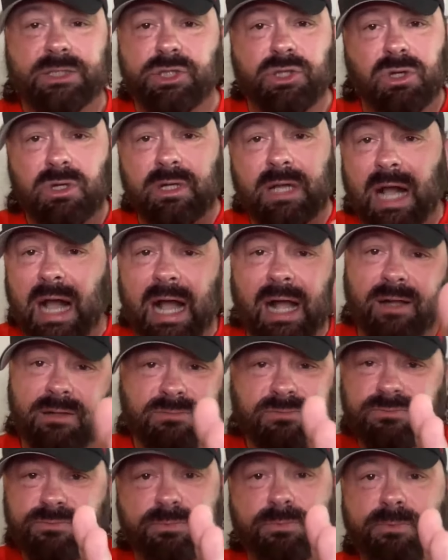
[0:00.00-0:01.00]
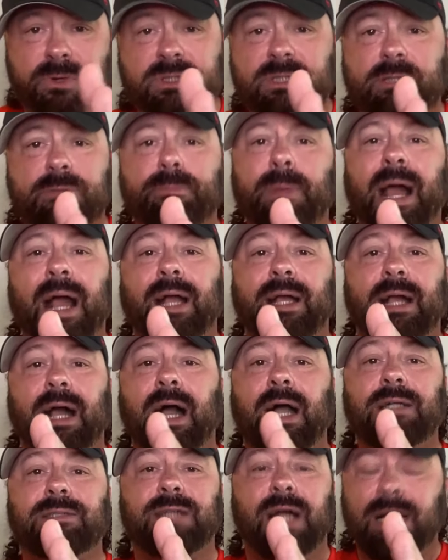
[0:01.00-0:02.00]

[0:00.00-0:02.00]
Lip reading: good guy versus bad guy.